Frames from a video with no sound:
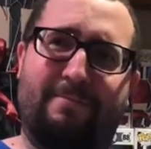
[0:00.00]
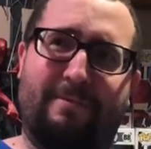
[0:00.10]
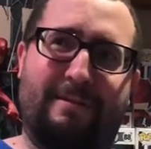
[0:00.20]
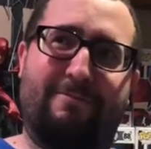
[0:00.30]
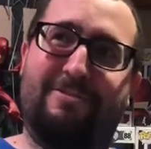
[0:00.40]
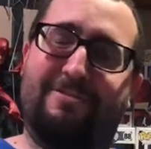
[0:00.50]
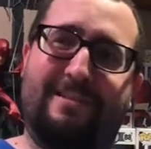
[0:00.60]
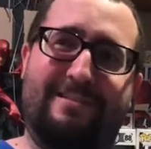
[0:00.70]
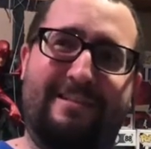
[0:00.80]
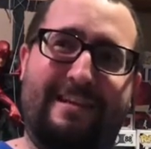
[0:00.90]
Wait, we're
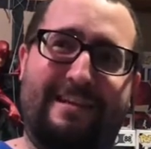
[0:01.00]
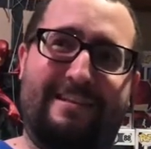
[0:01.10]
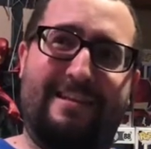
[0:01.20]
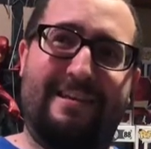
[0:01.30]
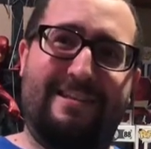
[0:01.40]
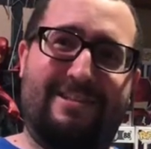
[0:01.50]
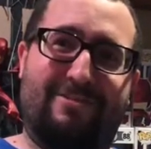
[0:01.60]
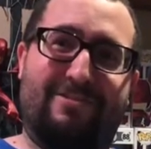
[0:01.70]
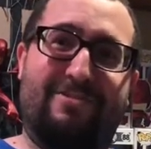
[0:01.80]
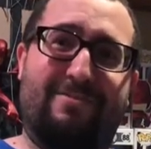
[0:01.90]
2008.
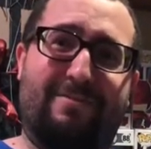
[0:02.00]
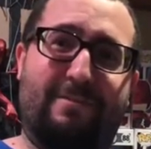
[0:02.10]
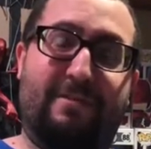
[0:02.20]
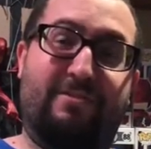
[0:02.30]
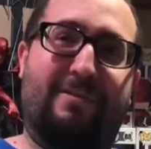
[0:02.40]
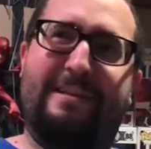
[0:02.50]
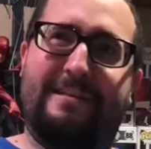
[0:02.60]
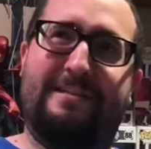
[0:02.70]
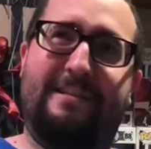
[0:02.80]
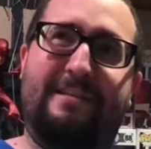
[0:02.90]
So
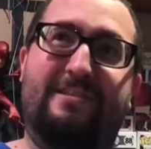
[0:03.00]
2018.